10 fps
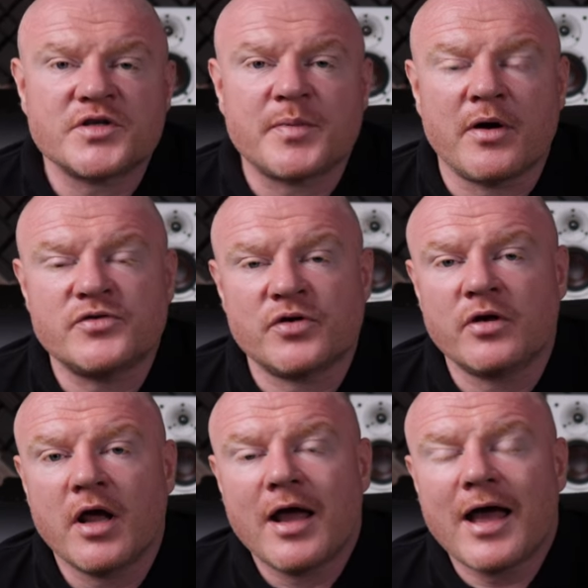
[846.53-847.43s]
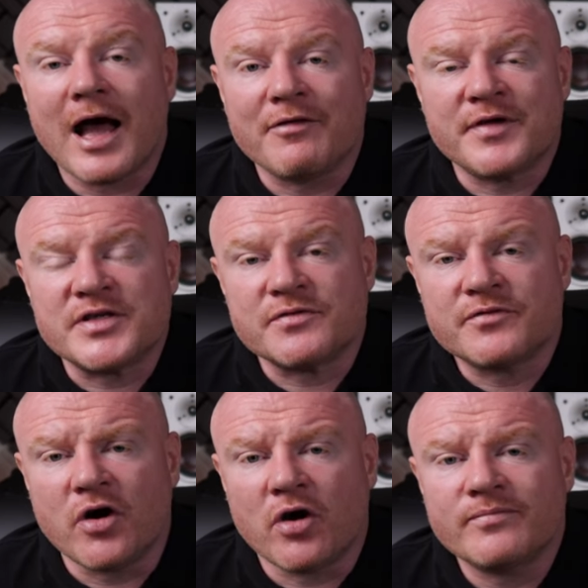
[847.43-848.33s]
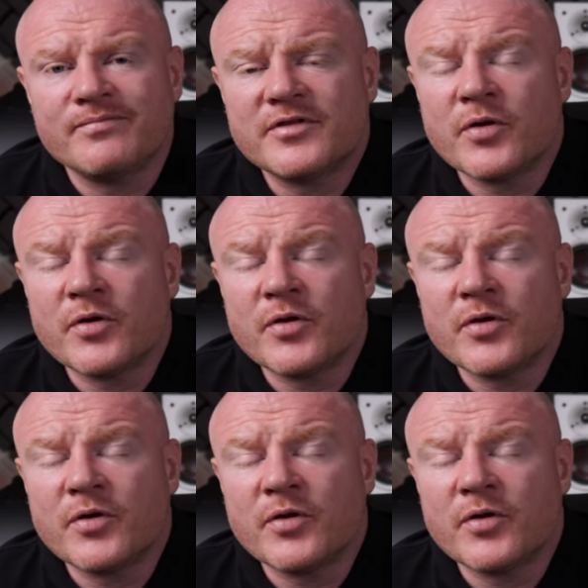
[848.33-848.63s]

I suppose, on how things have gone.